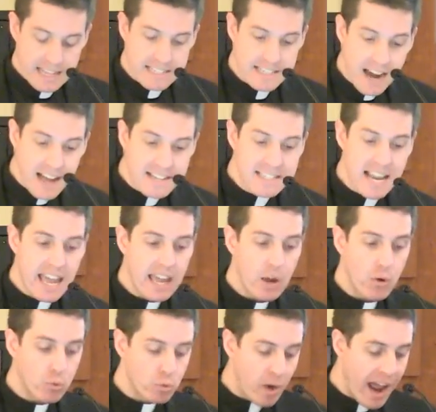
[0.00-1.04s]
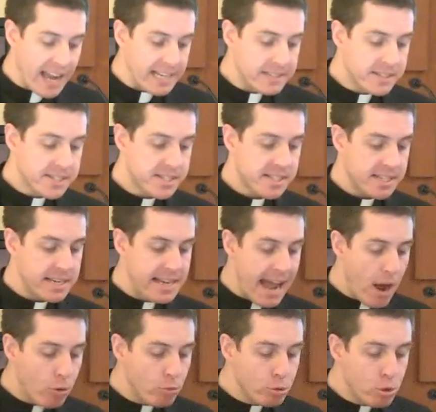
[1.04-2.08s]
Dante writes,
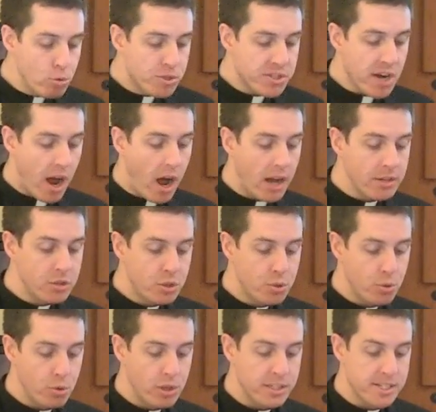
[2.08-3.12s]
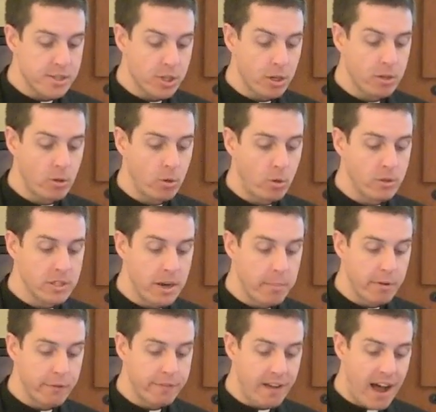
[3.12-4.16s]
now loosed onto the circle
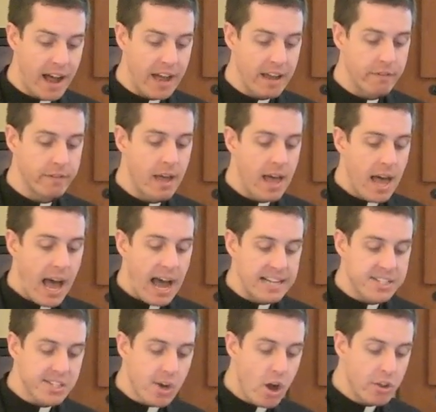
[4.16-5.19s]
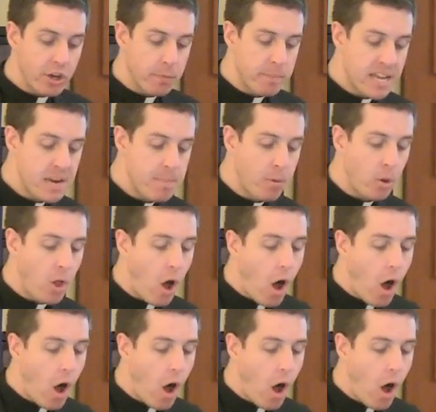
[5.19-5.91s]
number 5, I saw there people